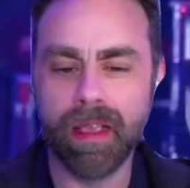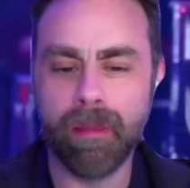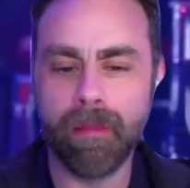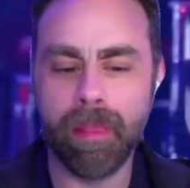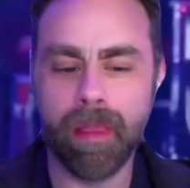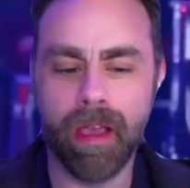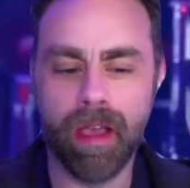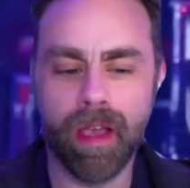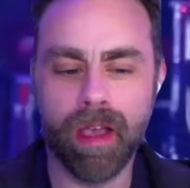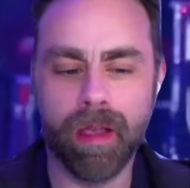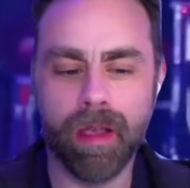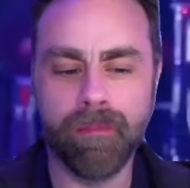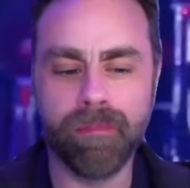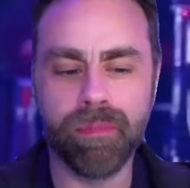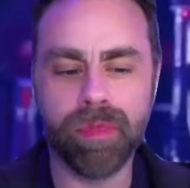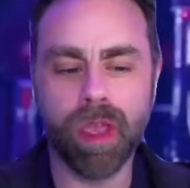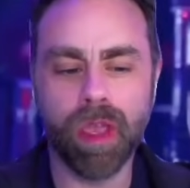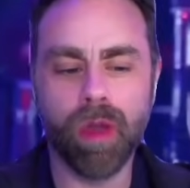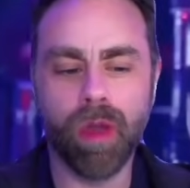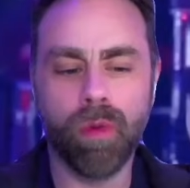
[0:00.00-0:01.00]

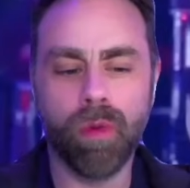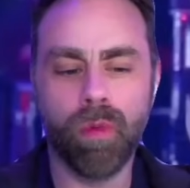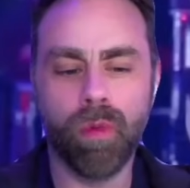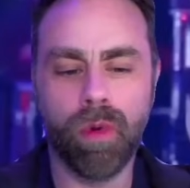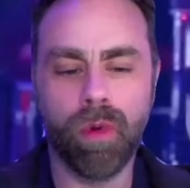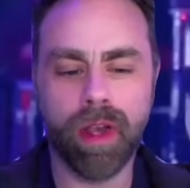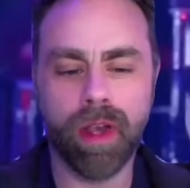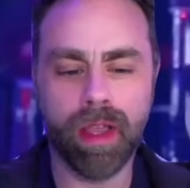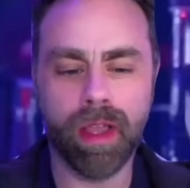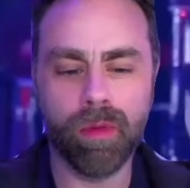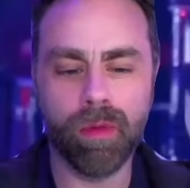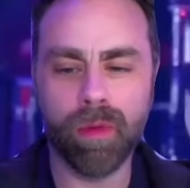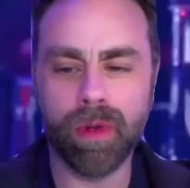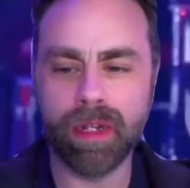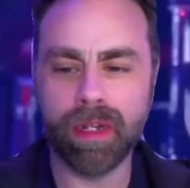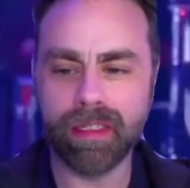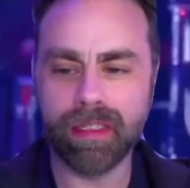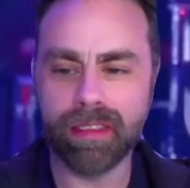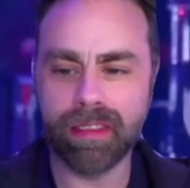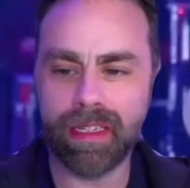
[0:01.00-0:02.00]
What I want
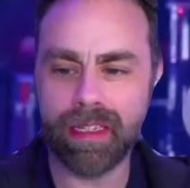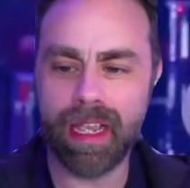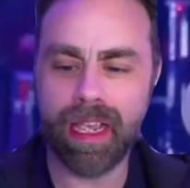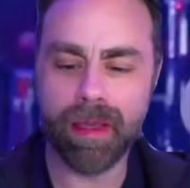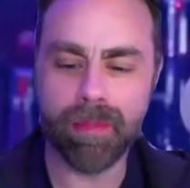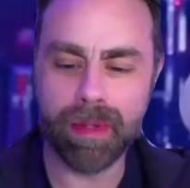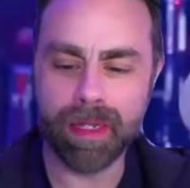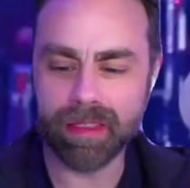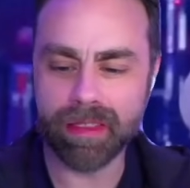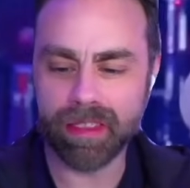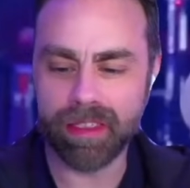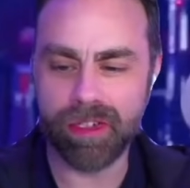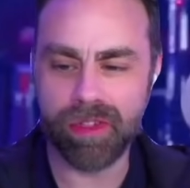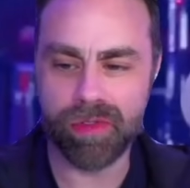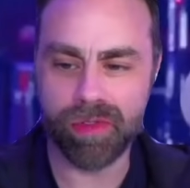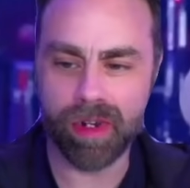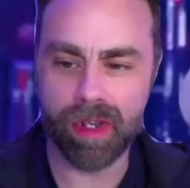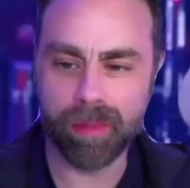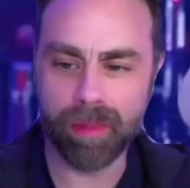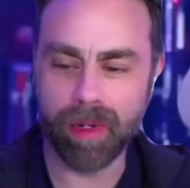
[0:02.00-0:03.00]
to say about the
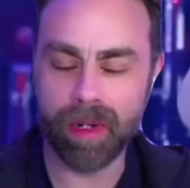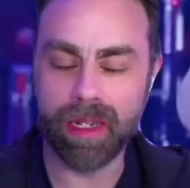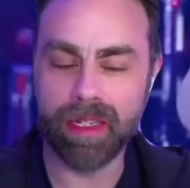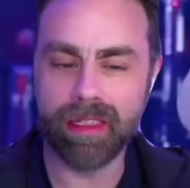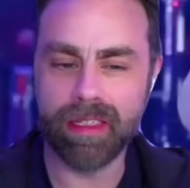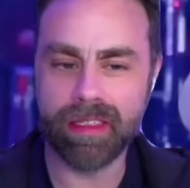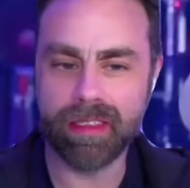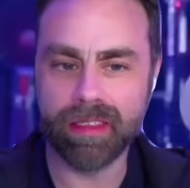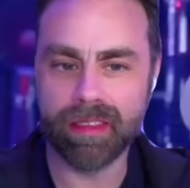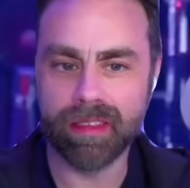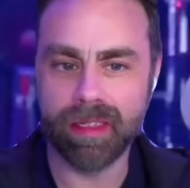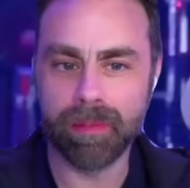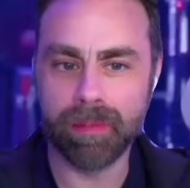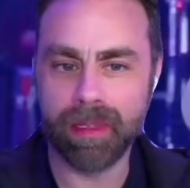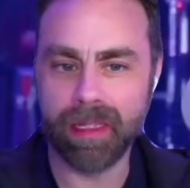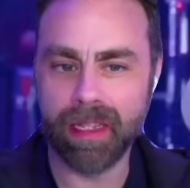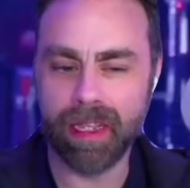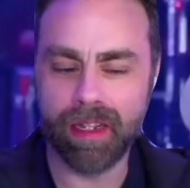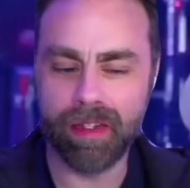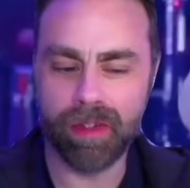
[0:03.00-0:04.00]
drummer, and this is
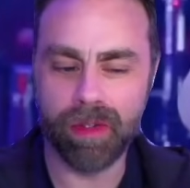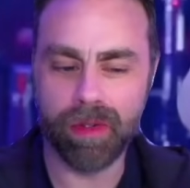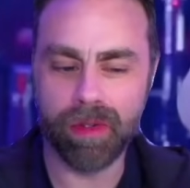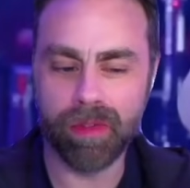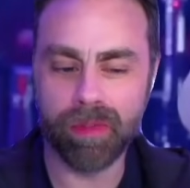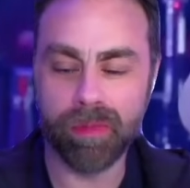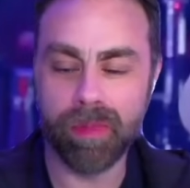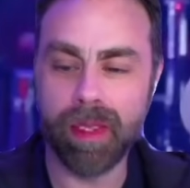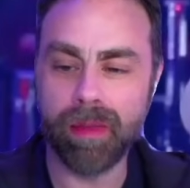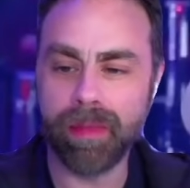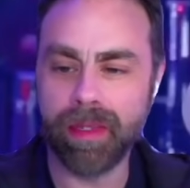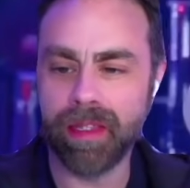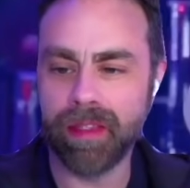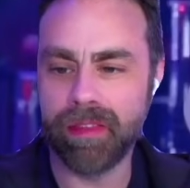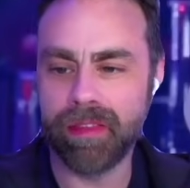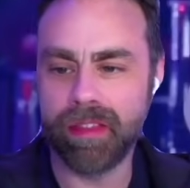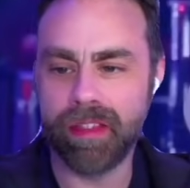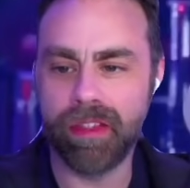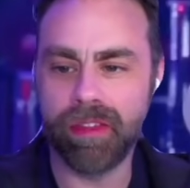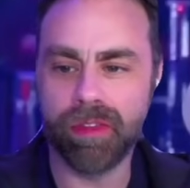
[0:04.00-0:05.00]
something I noticed, maybe a
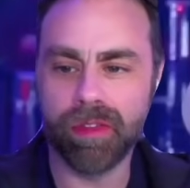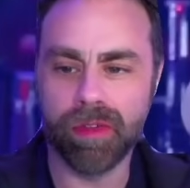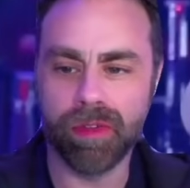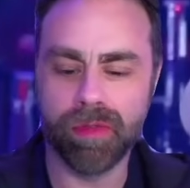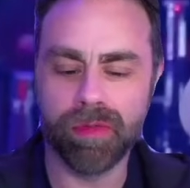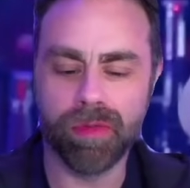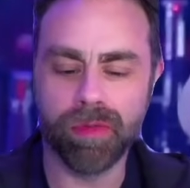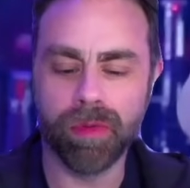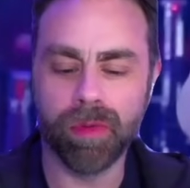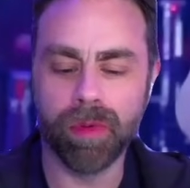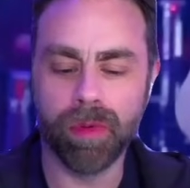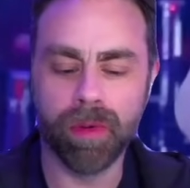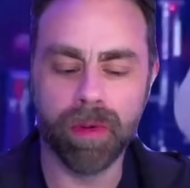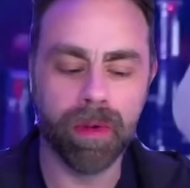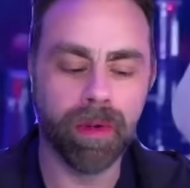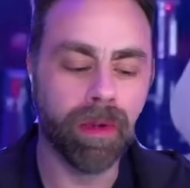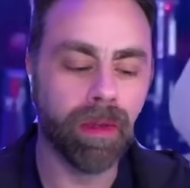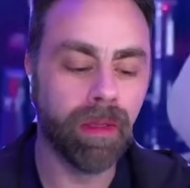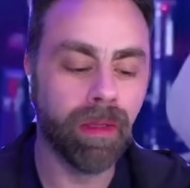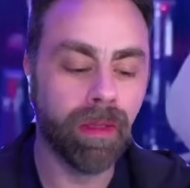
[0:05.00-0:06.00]
teaser for
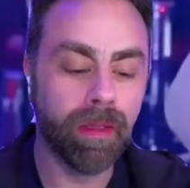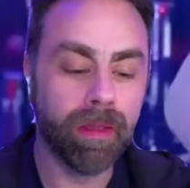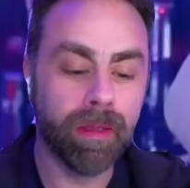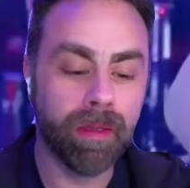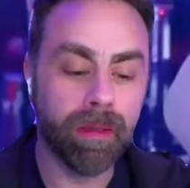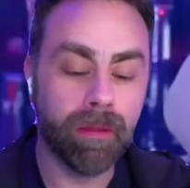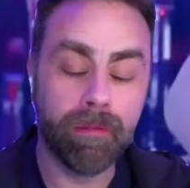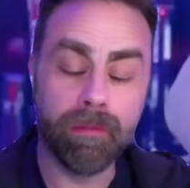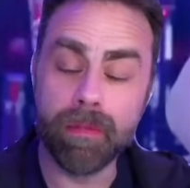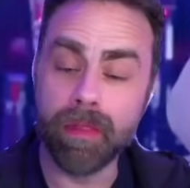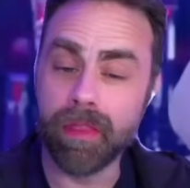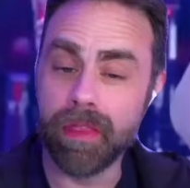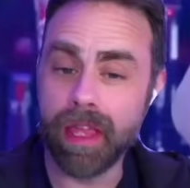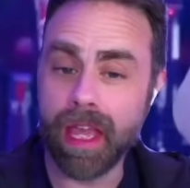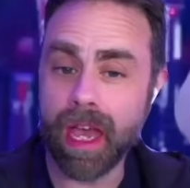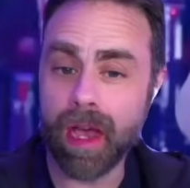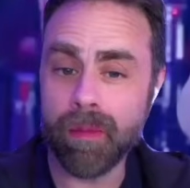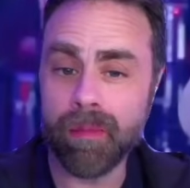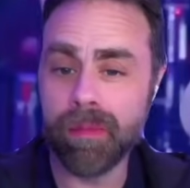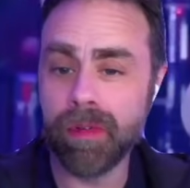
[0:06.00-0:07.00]
the
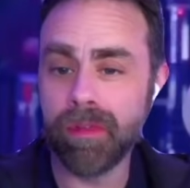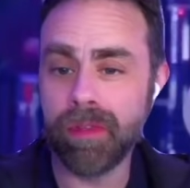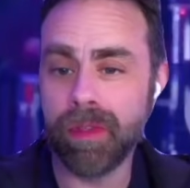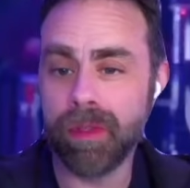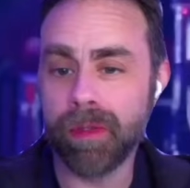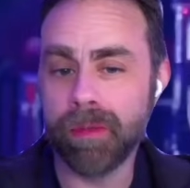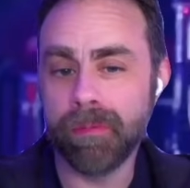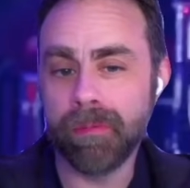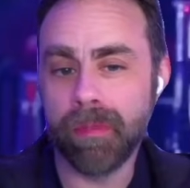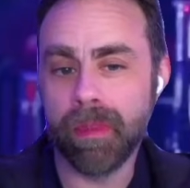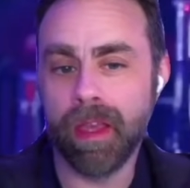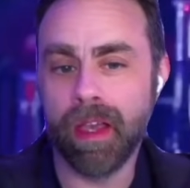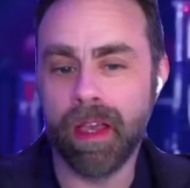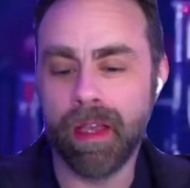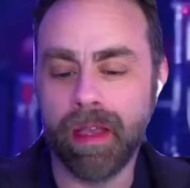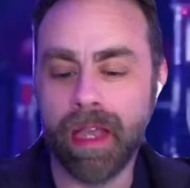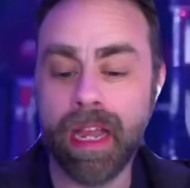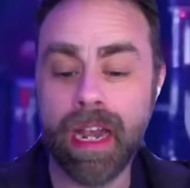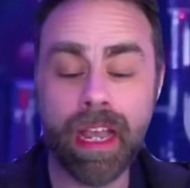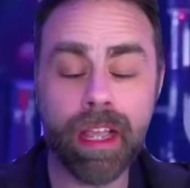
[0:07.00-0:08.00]
album review,
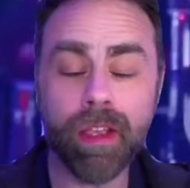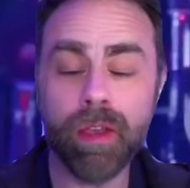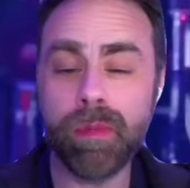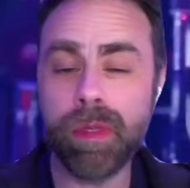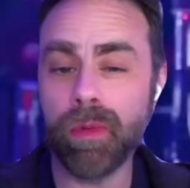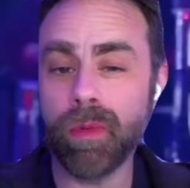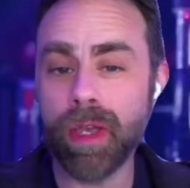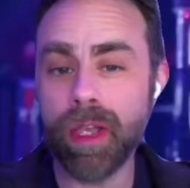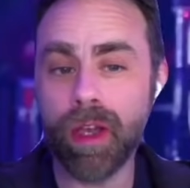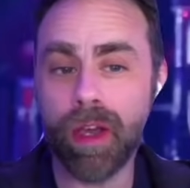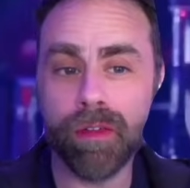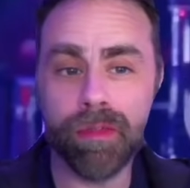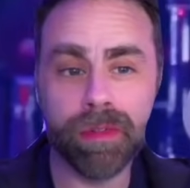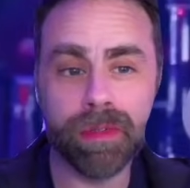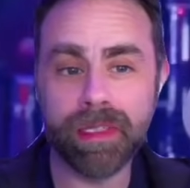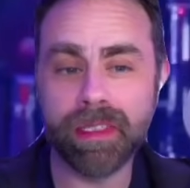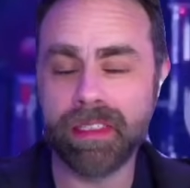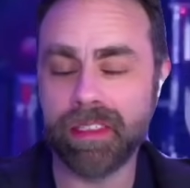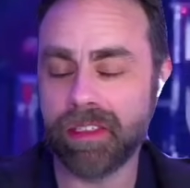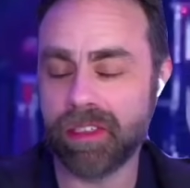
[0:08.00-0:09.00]
and I could be way off on
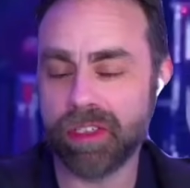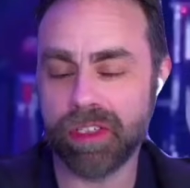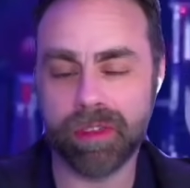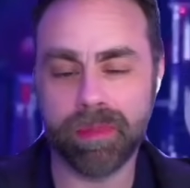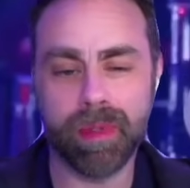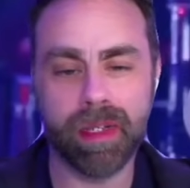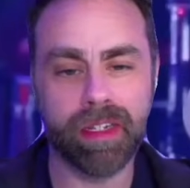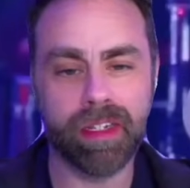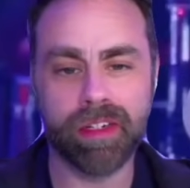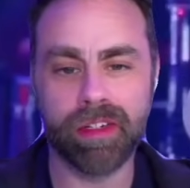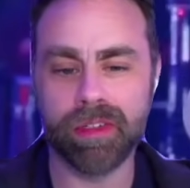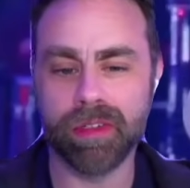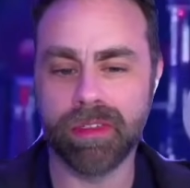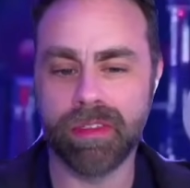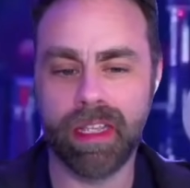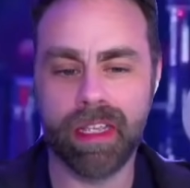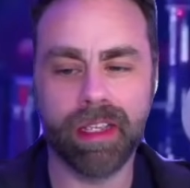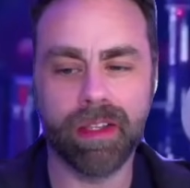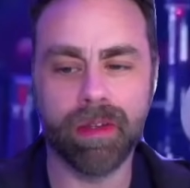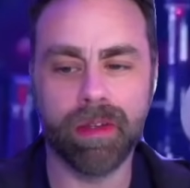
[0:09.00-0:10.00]
this, just my initial
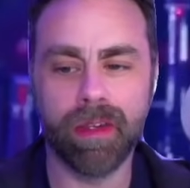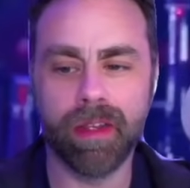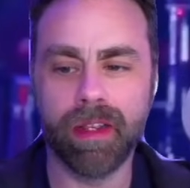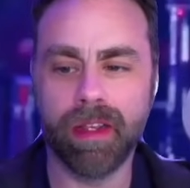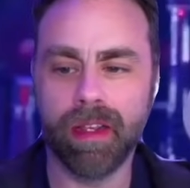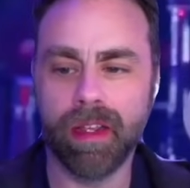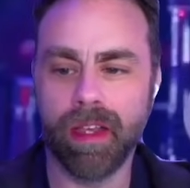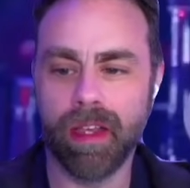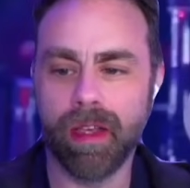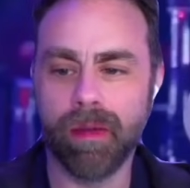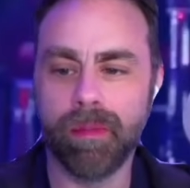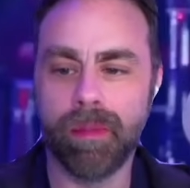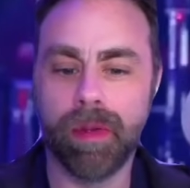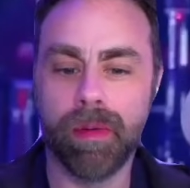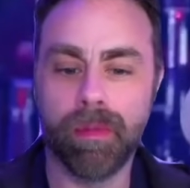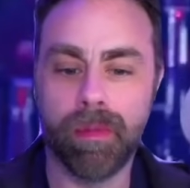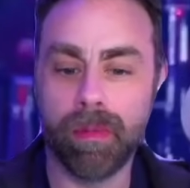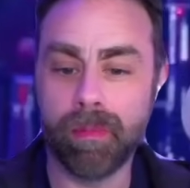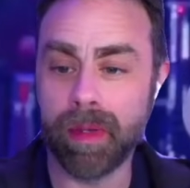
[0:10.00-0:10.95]
take on it, but I'm